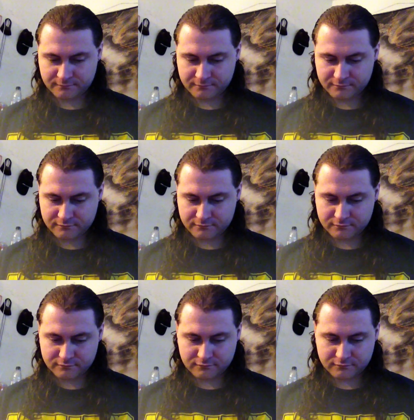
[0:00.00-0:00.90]

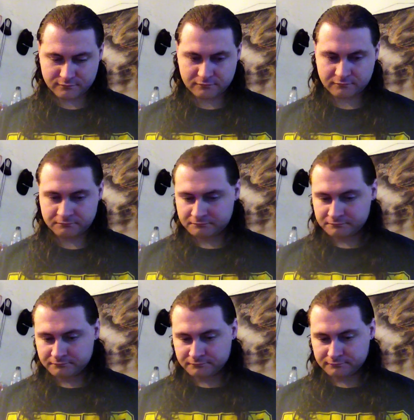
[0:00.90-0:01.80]

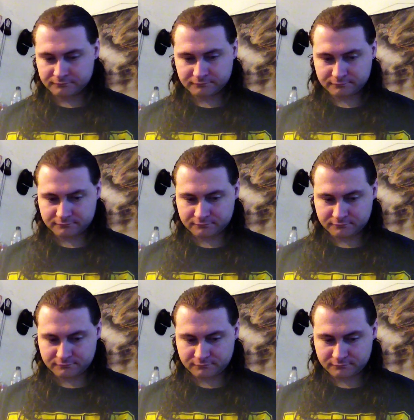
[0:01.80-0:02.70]

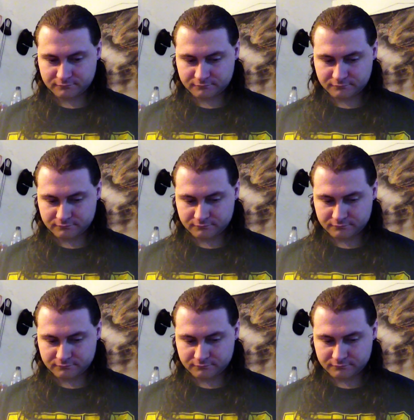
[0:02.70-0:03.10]
Nobody speaks.